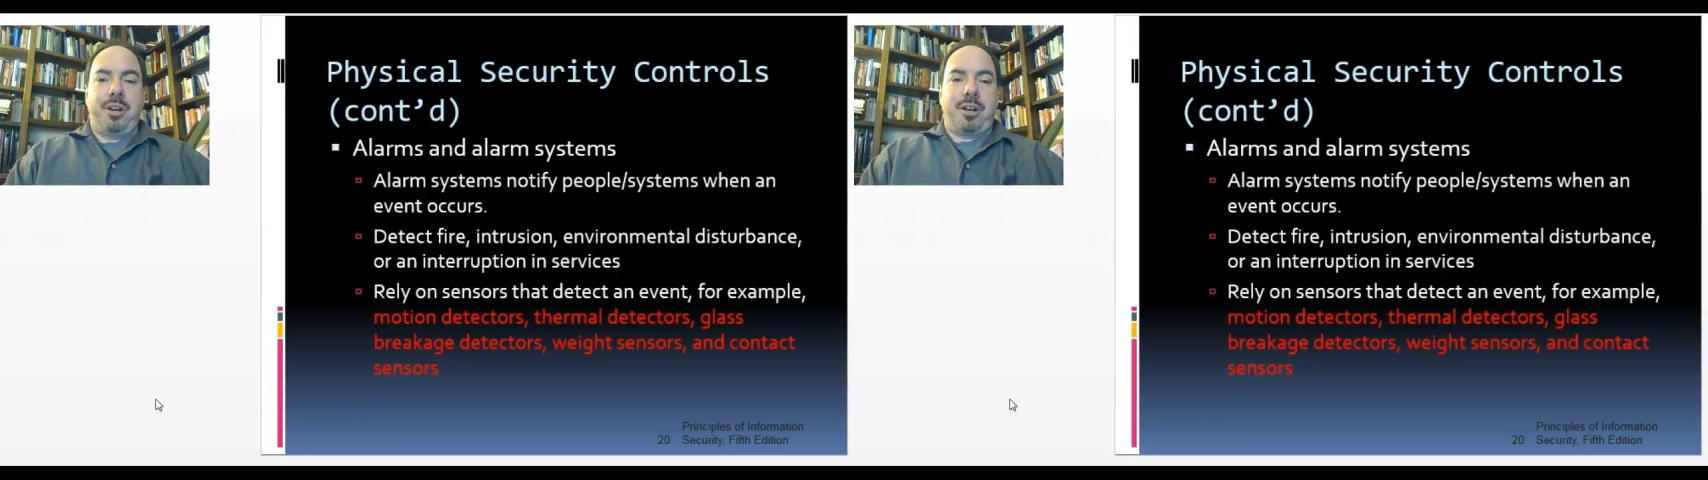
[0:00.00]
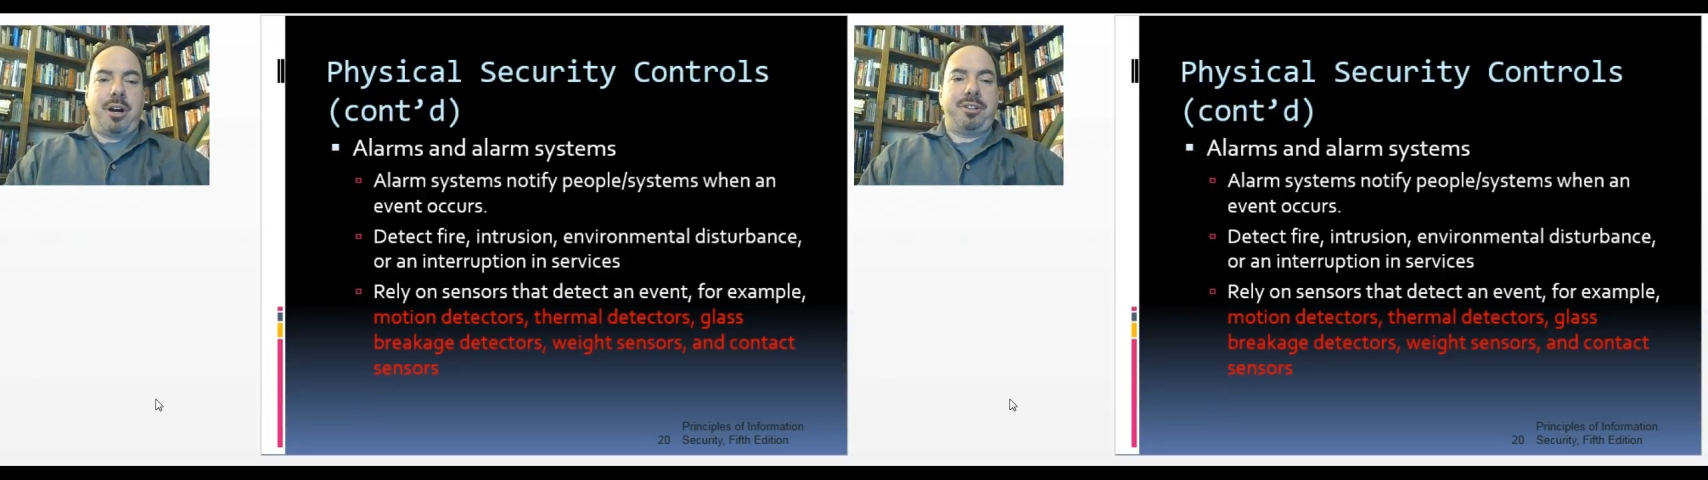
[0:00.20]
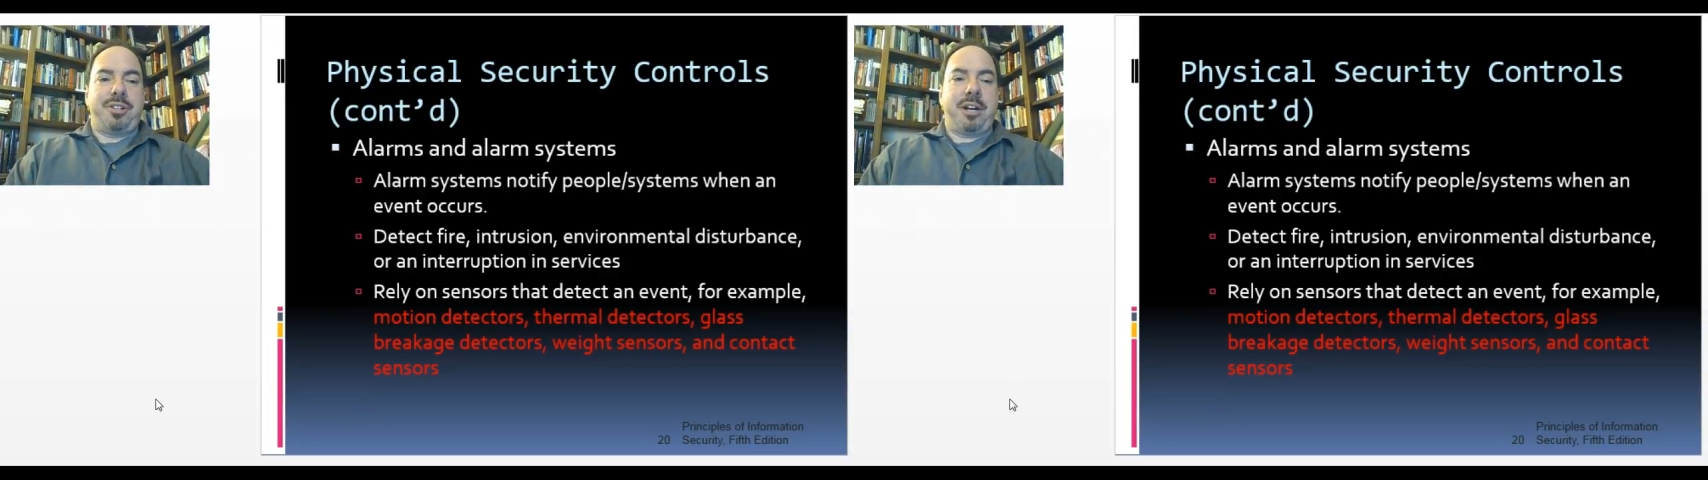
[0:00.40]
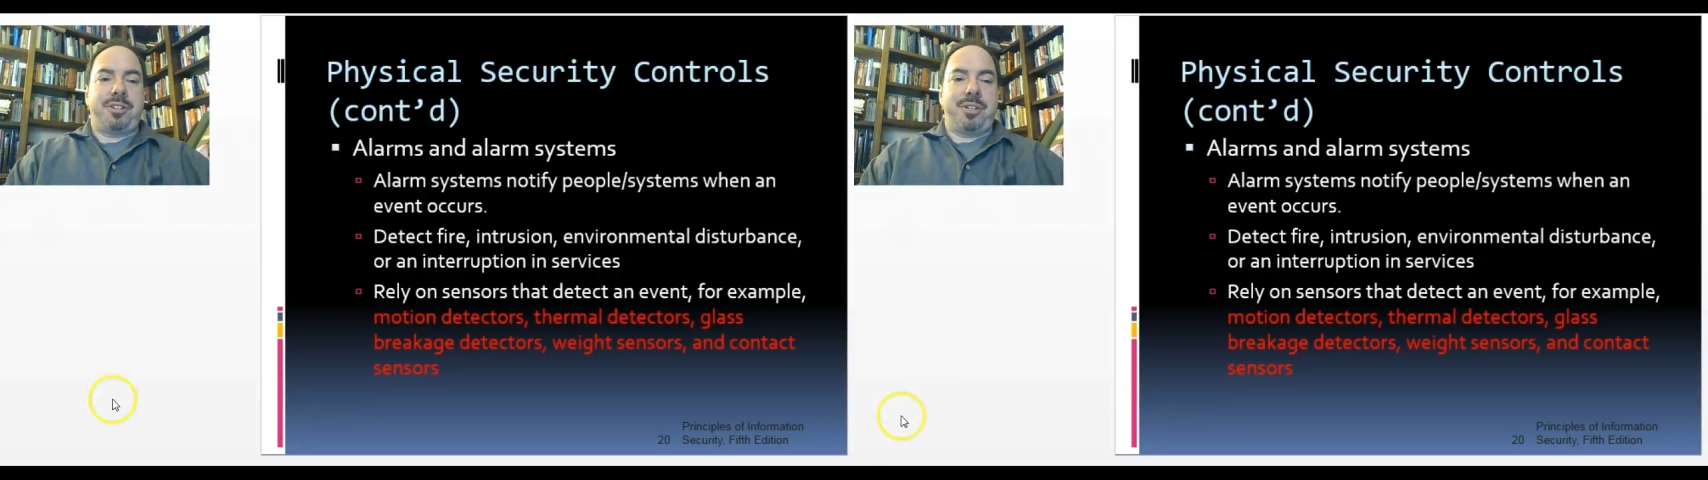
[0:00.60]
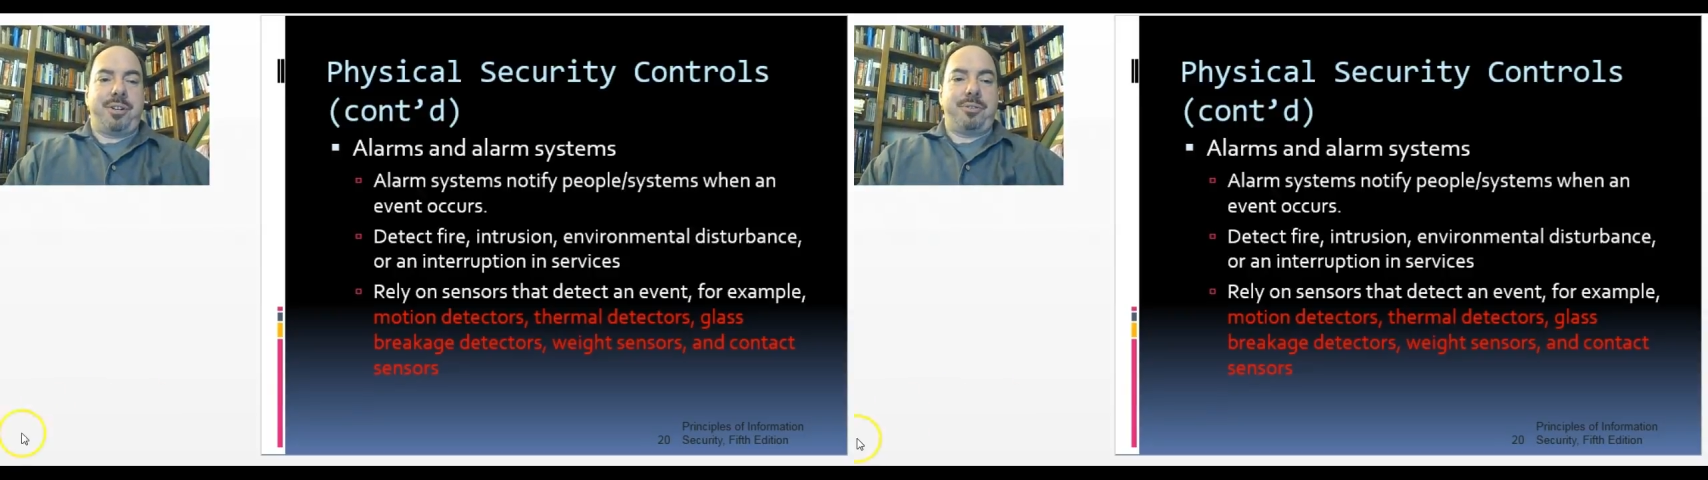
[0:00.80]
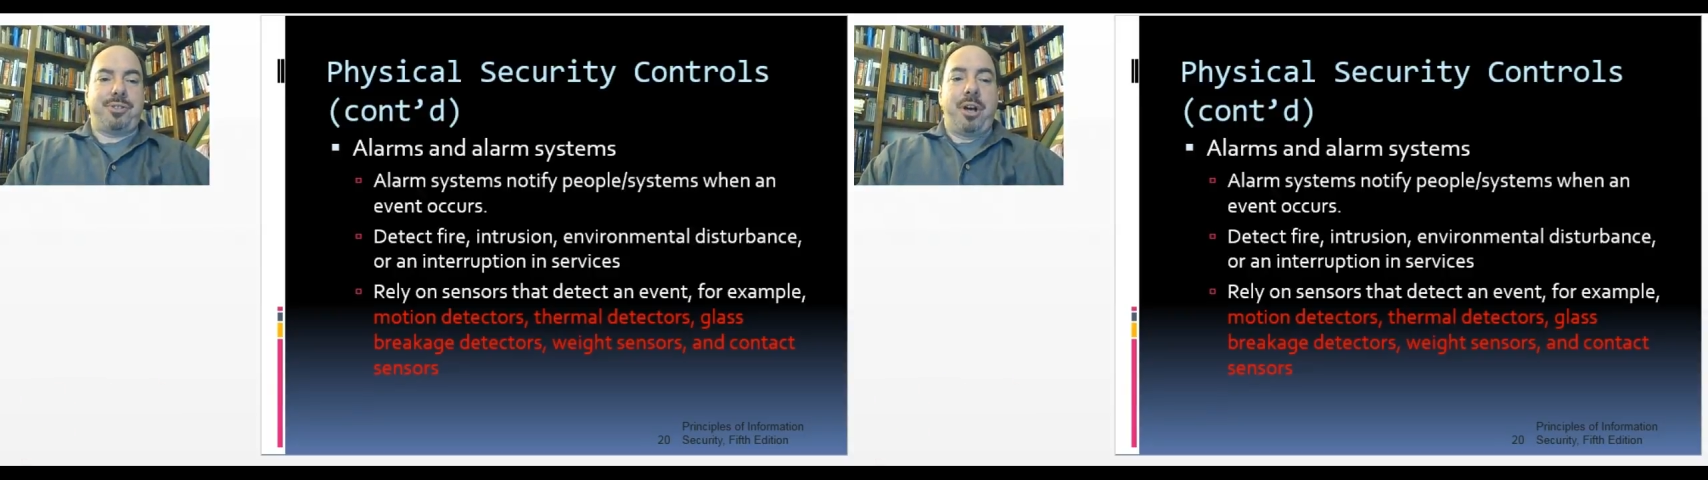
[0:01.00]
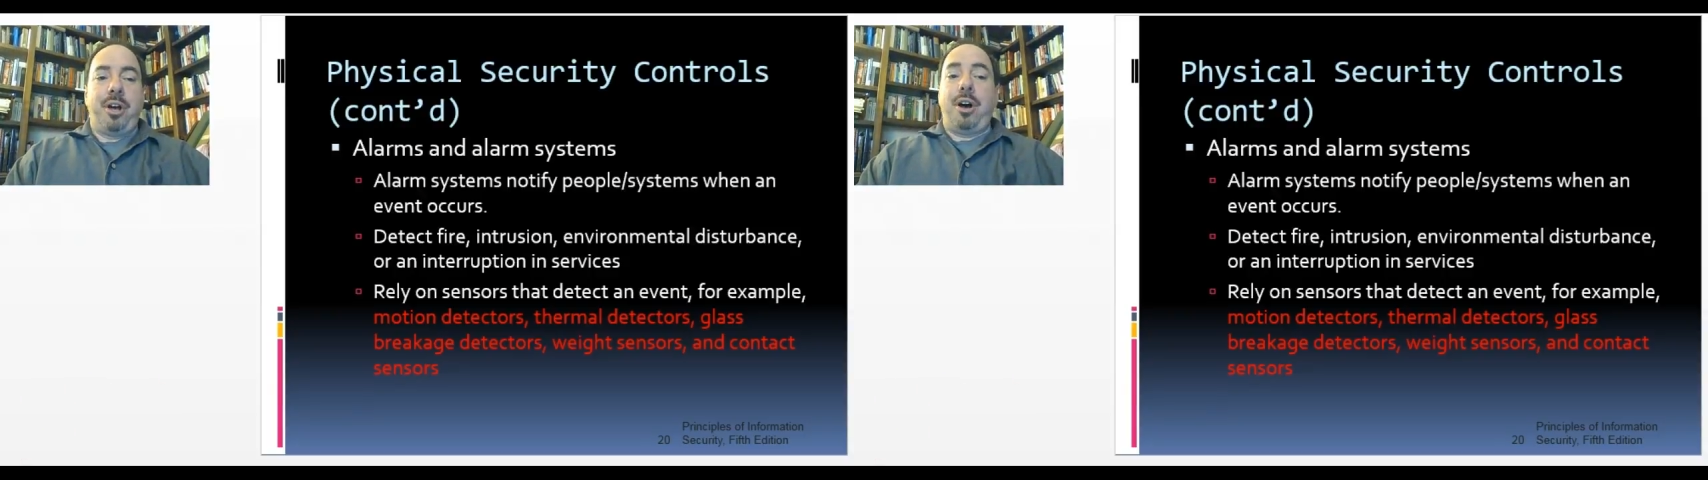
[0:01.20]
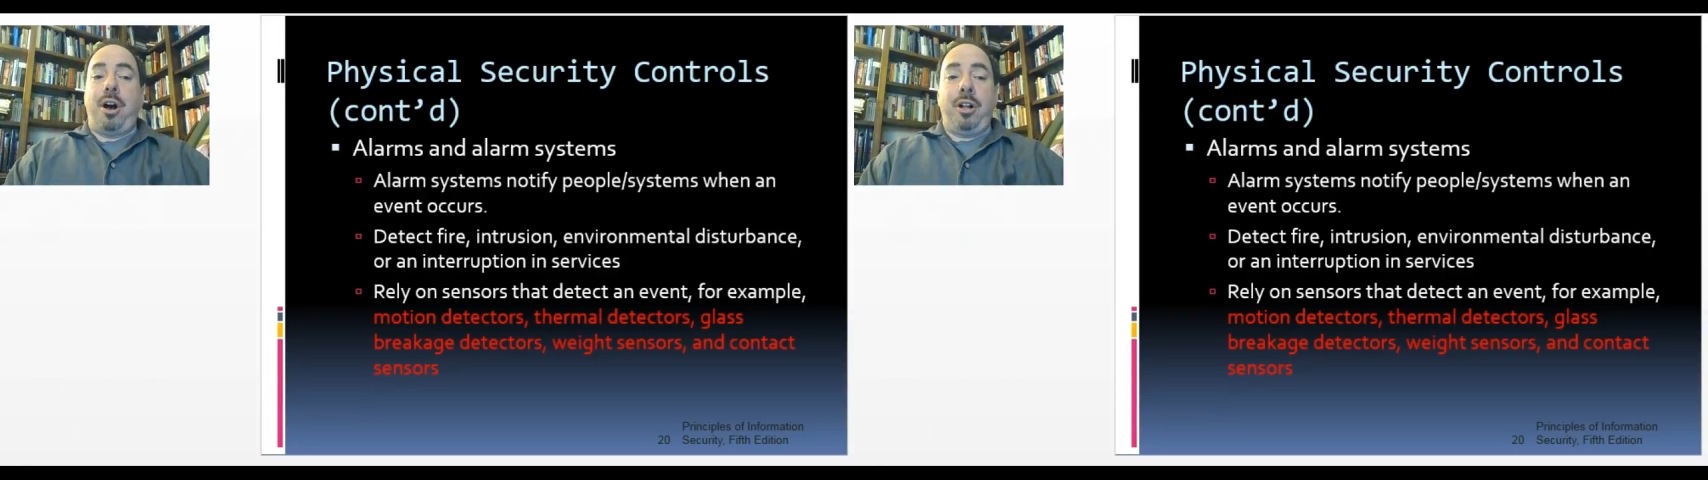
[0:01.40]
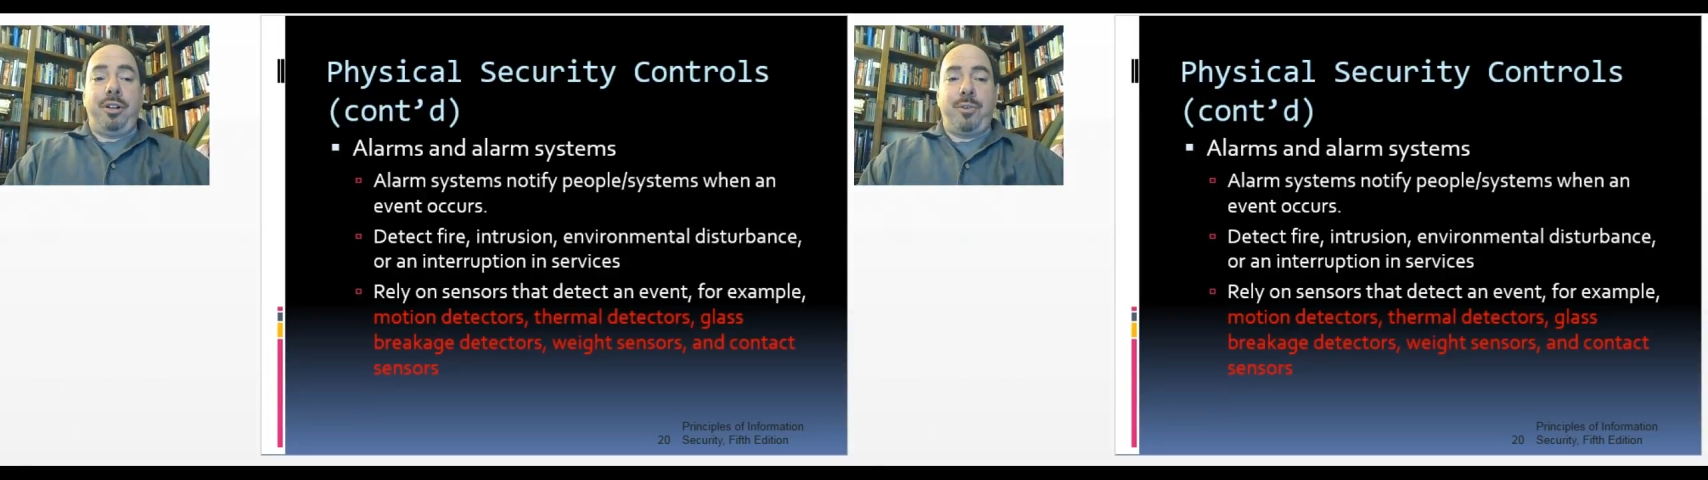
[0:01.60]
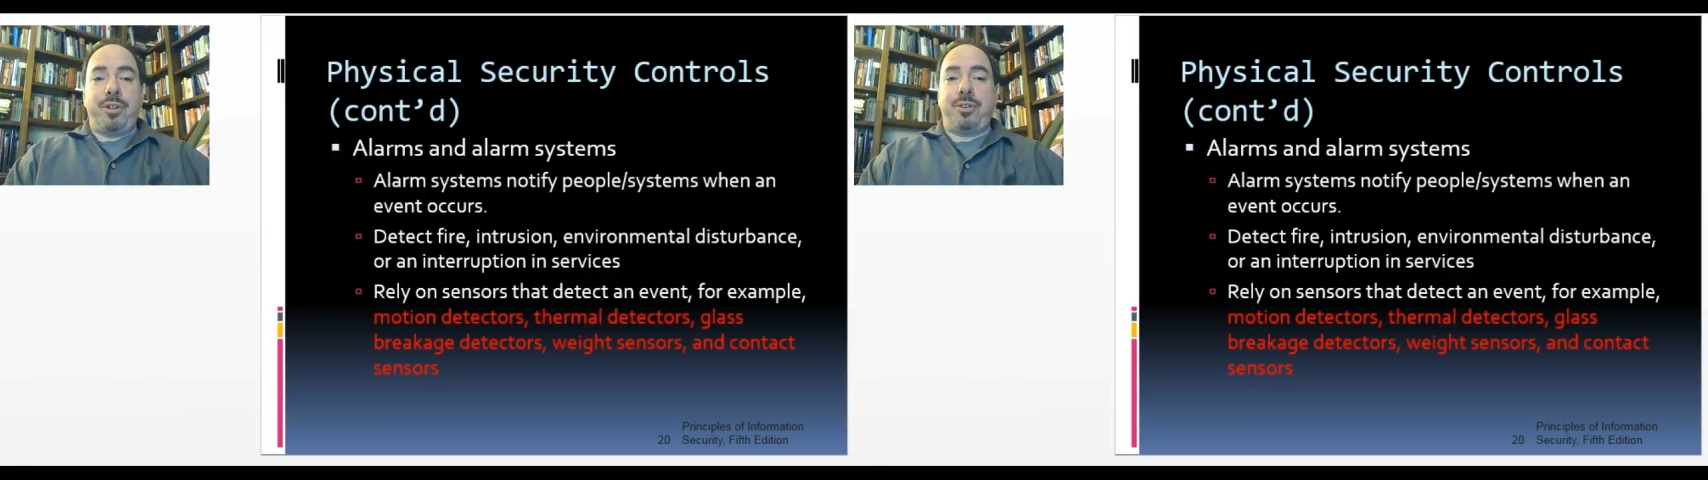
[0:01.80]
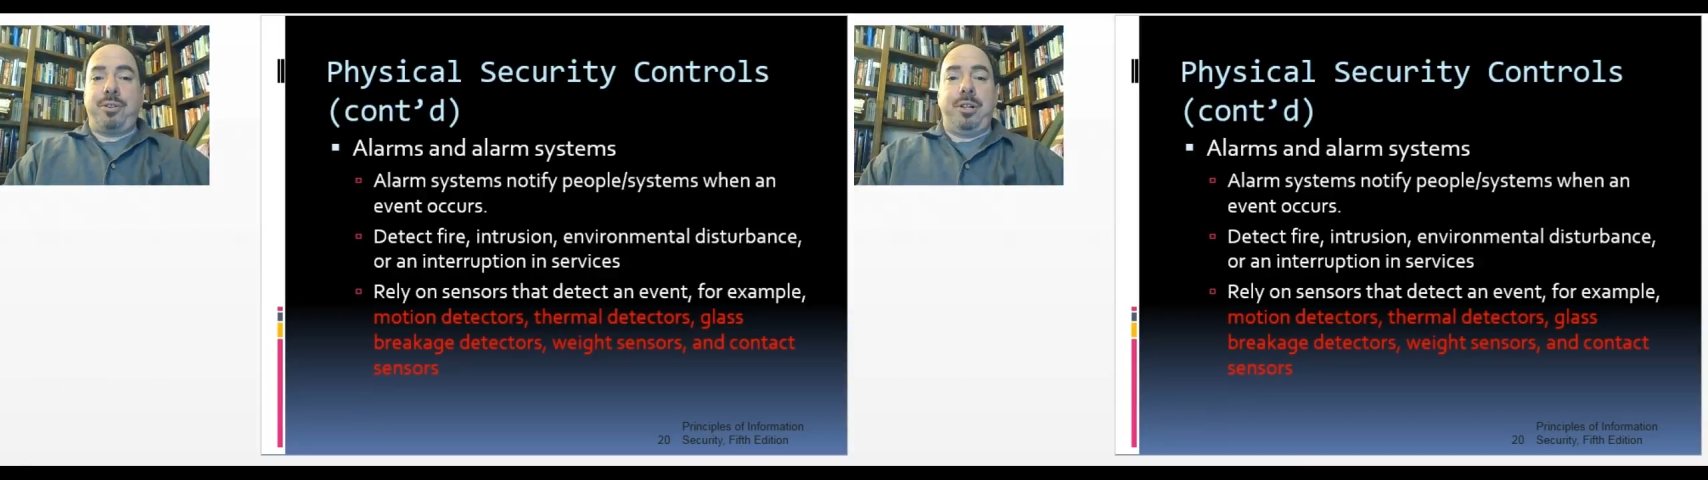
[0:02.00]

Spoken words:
contact centers, all of which are